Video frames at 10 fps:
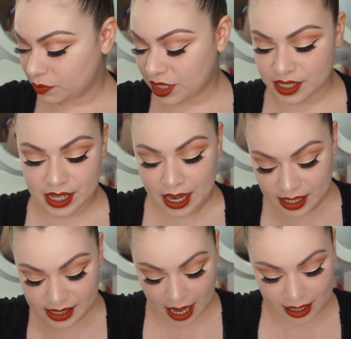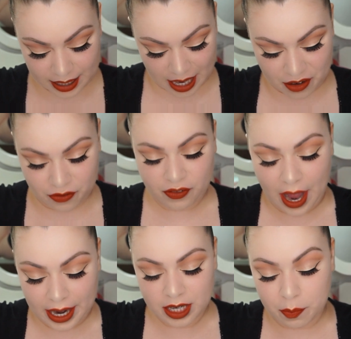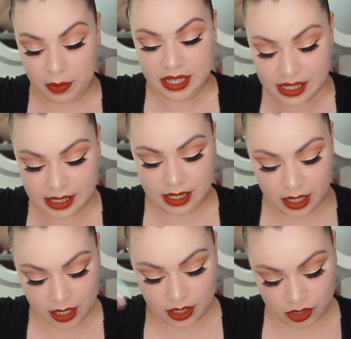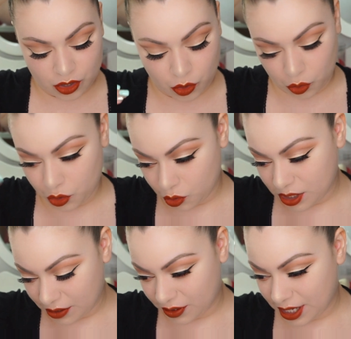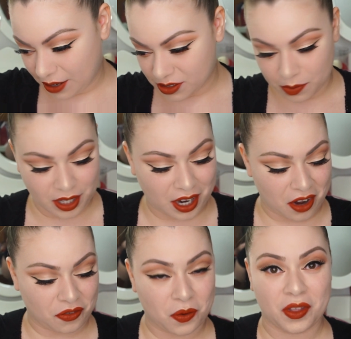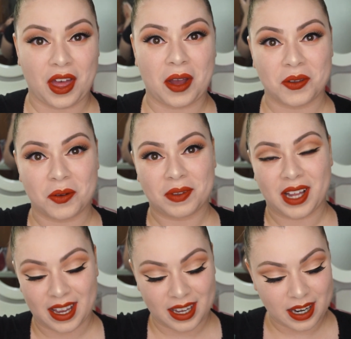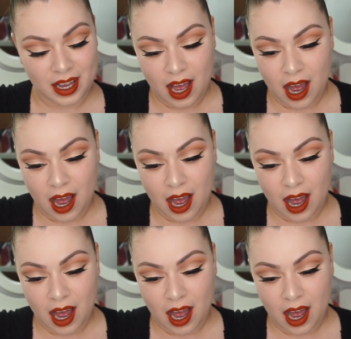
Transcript: It's not exactly a fine mist, so you definitely have to be careful with how you apply it.